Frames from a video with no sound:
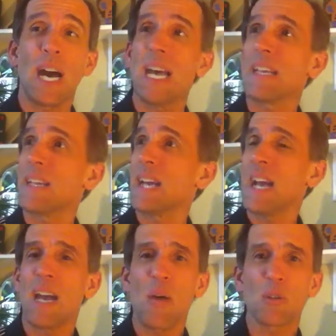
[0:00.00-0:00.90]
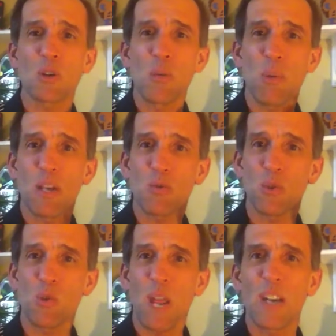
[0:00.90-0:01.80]
I, I was so impressed
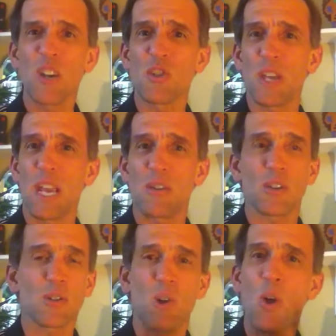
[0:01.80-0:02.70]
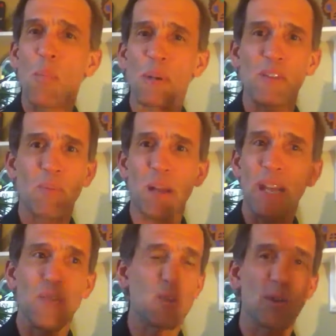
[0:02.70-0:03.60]
with your energy and you're so open.
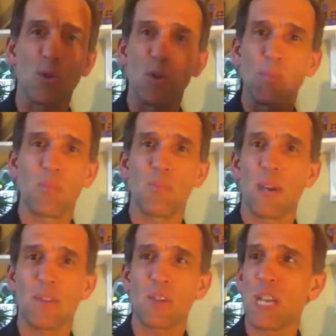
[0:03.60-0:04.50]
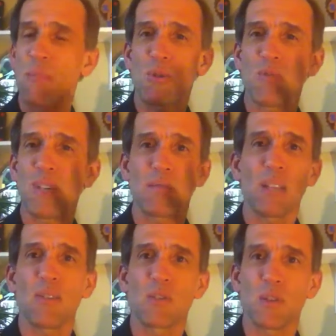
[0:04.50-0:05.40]
Everybody at the group, at the chamber event
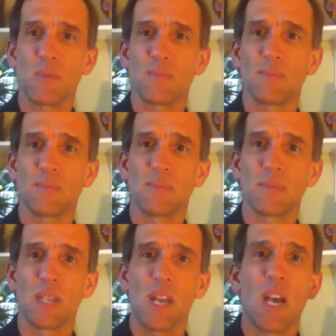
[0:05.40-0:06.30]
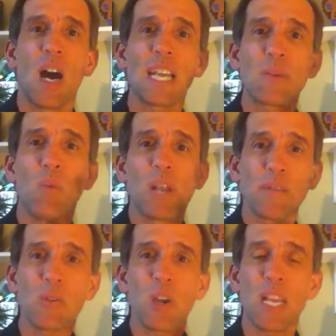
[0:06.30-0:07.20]
loves you. Again,
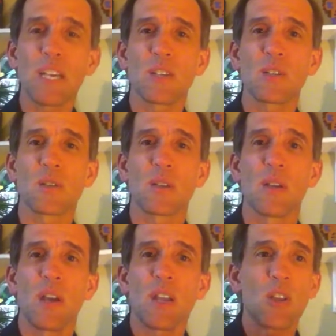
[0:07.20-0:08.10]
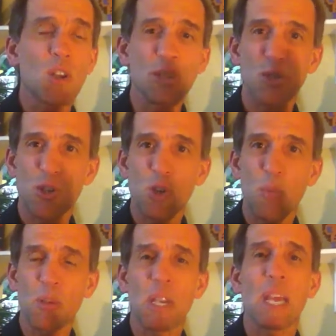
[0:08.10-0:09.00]
whatever it is, you look so
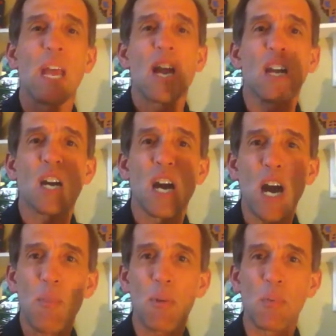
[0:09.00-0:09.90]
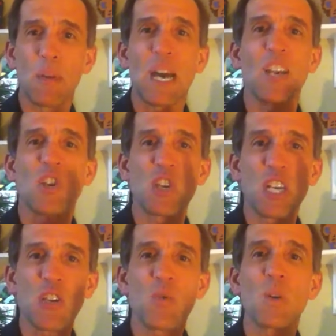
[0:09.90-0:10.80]
sharp today. Compliment, a
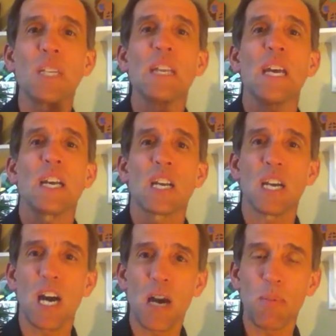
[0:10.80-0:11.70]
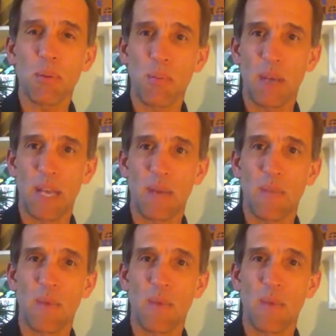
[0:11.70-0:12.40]
genuine compliment